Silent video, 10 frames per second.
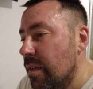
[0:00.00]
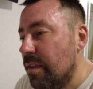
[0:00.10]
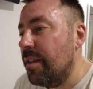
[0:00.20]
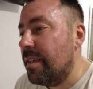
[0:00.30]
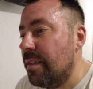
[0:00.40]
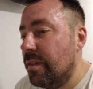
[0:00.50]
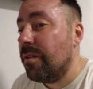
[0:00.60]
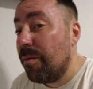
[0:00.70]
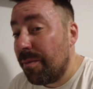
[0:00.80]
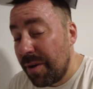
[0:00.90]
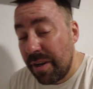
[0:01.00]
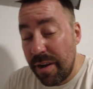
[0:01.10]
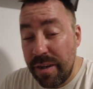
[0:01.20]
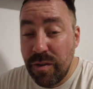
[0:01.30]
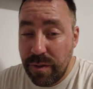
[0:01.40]
So this is the time I'm going to
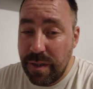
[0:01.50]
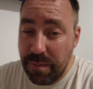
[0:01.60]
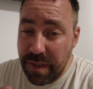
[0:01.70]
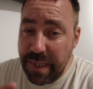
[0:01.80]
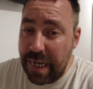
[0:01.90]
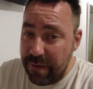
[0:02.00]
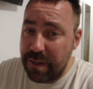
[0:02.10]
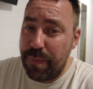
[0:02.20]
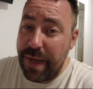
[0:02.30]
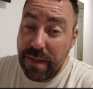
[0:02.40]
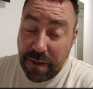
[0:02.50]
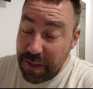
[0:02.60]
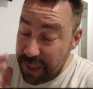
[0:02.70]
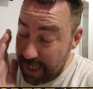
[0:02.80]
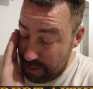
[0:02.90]
go and enjoy some serious beer. So
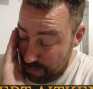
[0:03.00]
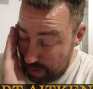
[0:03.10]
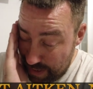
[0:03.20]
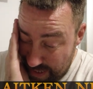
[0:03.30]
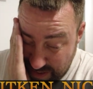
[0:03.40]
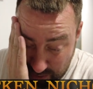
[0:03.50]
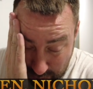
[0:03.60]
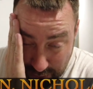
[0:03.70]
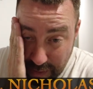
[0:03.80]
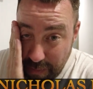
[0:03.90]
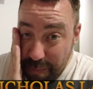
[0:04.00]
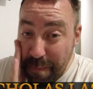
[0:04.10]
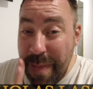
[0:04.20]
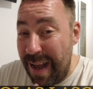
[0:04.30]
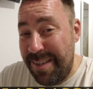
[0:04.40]
cheers, Mr. Dazza. I
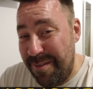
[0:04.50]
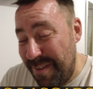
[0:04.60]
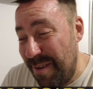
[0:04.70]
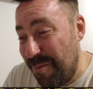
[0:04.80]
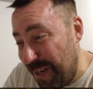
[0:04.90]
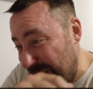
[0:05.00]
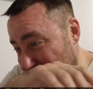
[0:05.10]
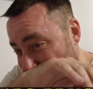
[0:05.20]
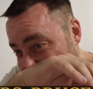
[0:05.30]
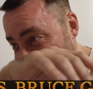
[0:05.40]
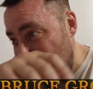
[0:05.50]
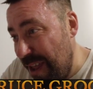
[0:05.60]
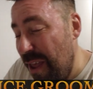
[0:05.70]
massively appreciate it.